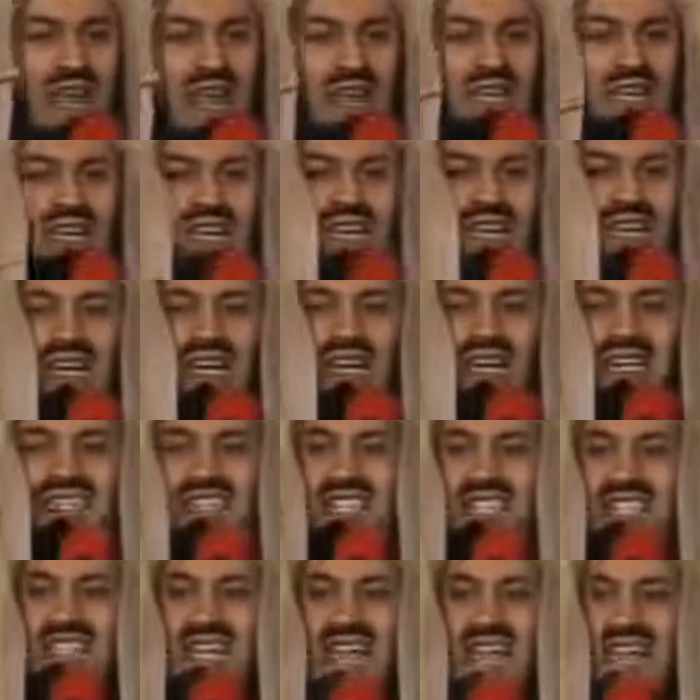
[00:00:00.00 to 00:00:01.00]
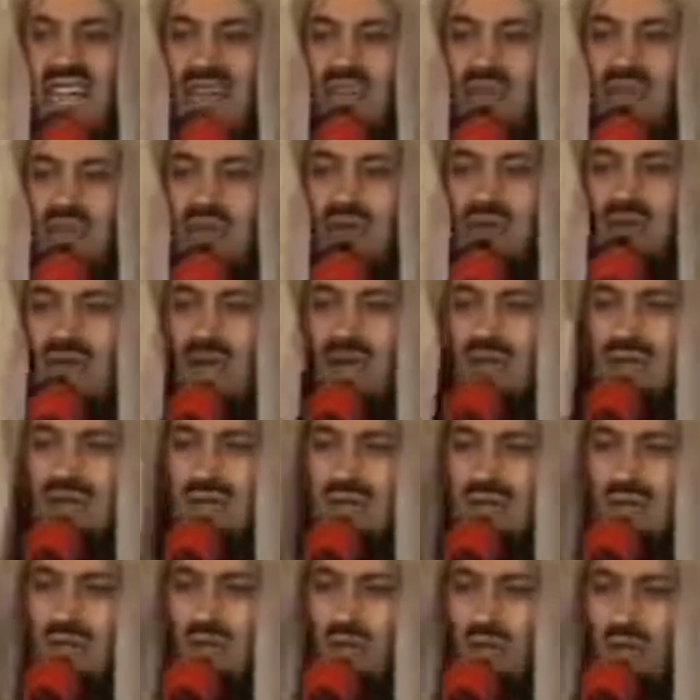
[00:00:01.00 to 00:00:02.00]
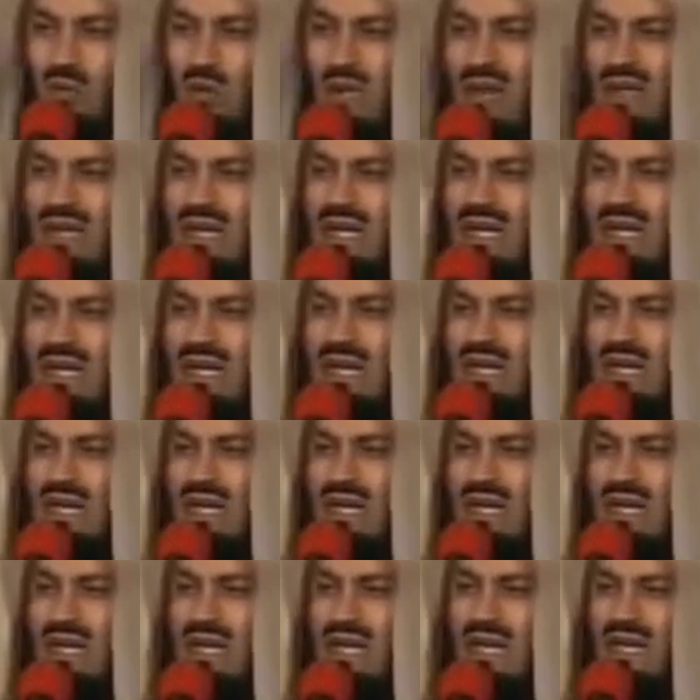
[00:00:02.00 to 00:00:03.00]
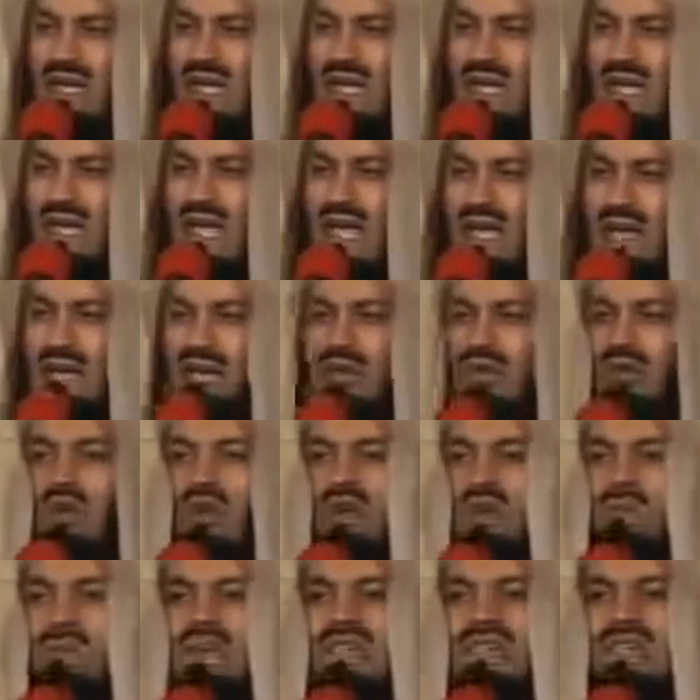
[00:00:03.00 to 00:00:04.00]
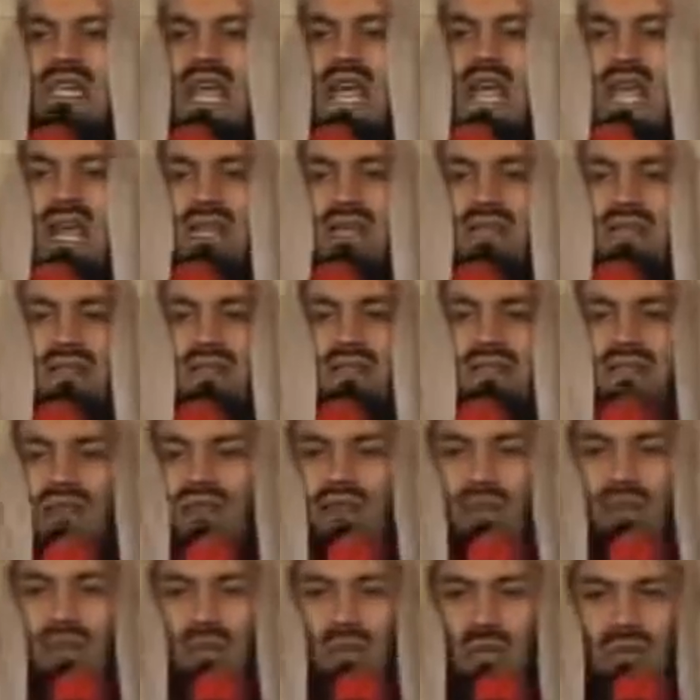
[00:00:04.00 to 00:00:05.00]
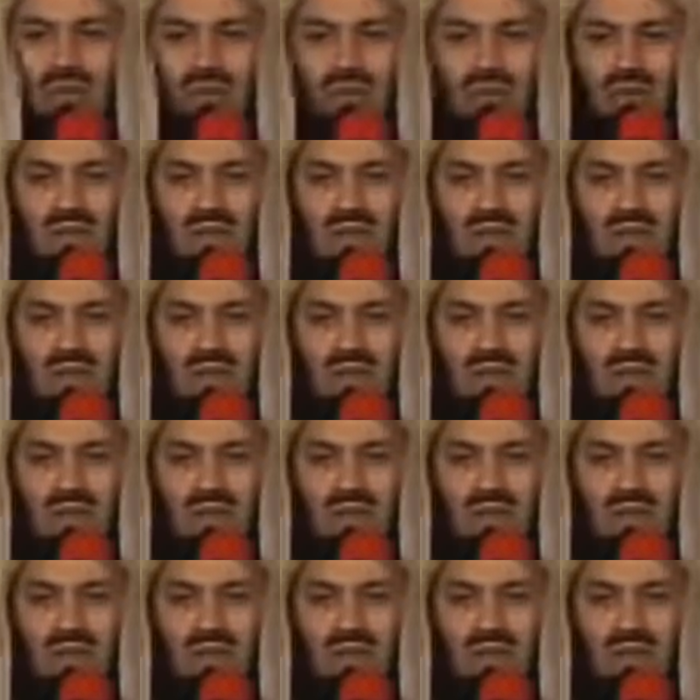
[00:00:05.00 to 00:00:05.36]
And then Allah says, and do not worry and do not be sad, not at all.